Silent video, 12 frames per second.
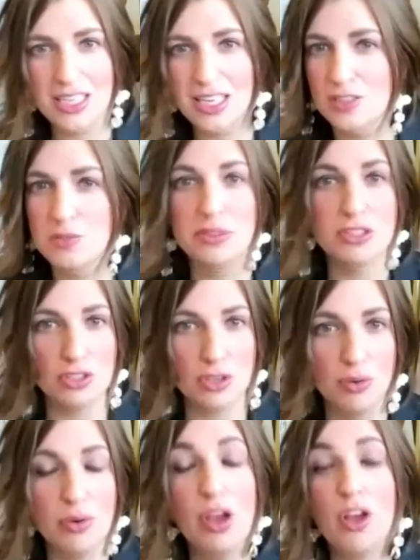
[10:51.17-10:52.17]
it has been
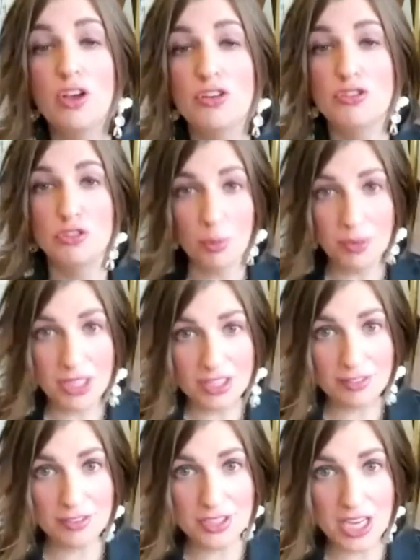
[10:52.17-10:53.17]
shown so many
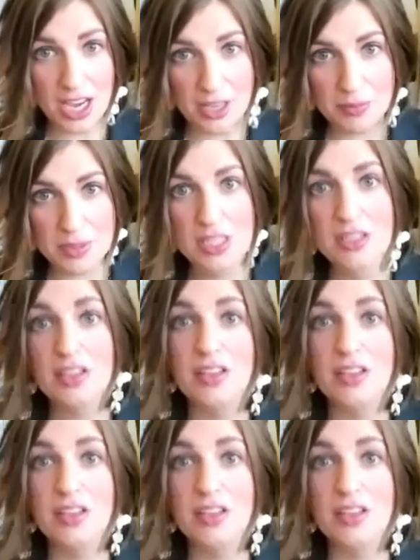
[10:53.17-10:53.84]
different times,